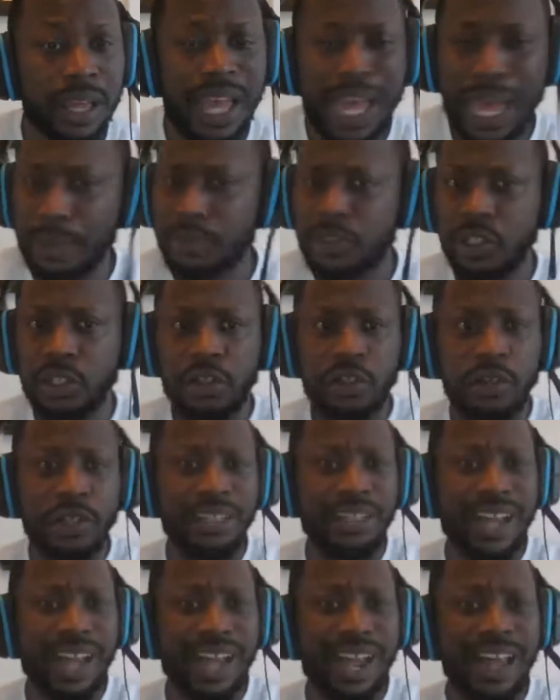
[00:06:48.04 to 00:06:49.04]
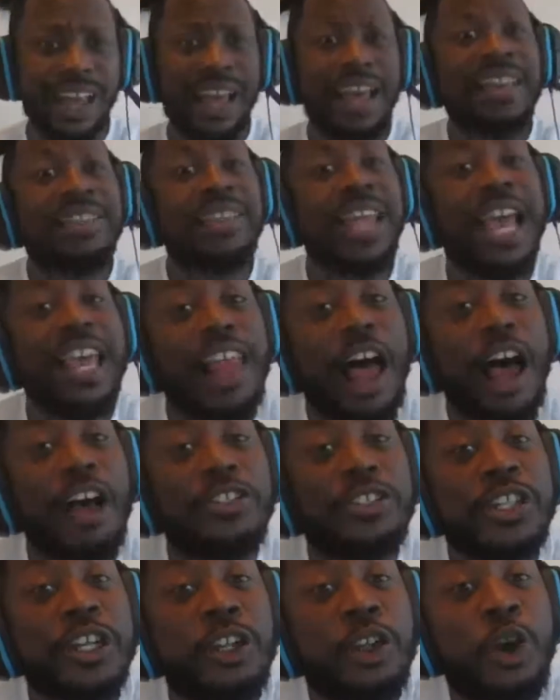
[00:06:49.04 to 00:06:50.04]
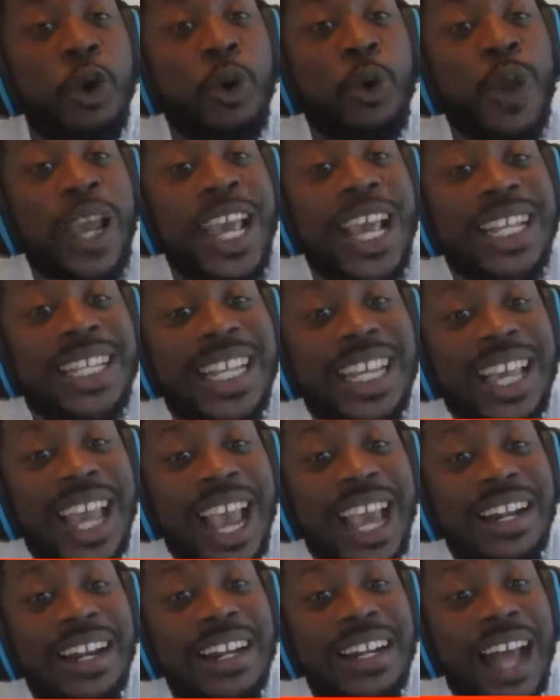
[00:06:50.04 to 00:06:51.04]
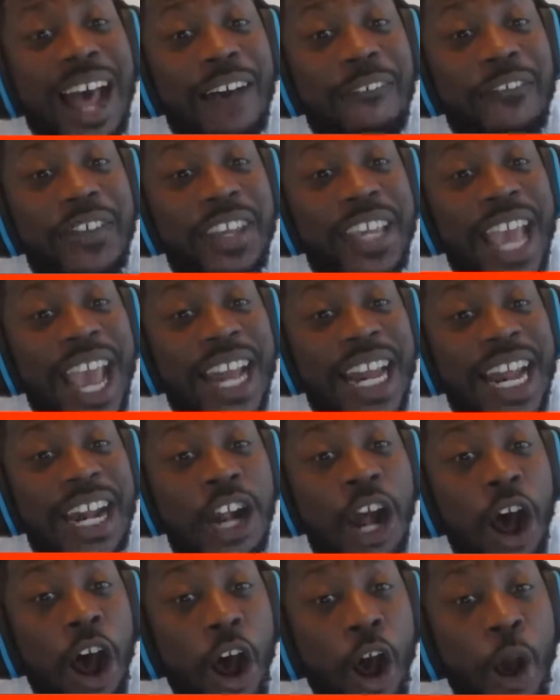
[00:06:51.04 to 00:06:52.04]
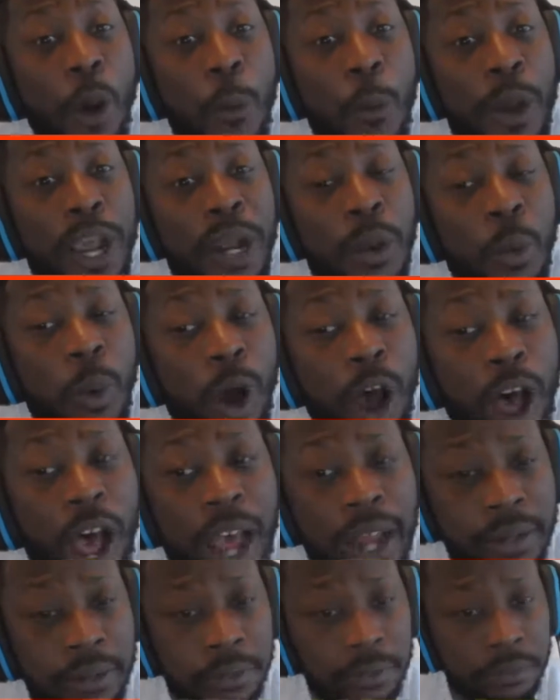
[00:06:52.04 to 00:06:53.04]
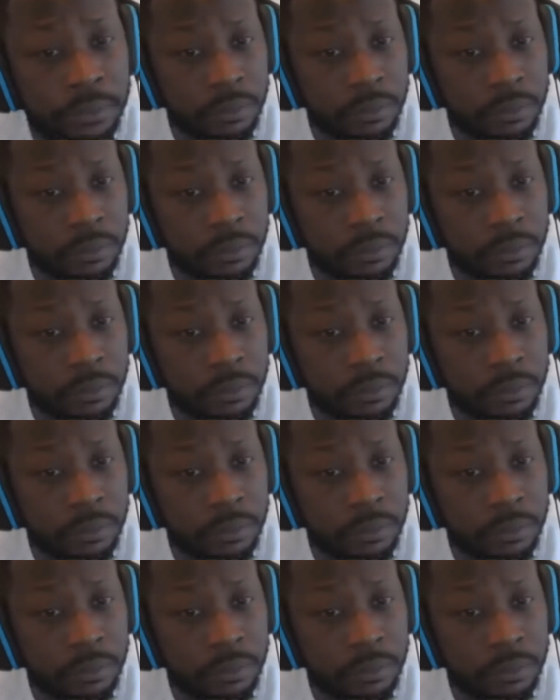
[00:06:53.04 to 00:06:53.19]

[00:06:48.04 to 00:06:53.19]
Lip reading: Absolutely not. They lost to Louisiana Lafayette at home week 1.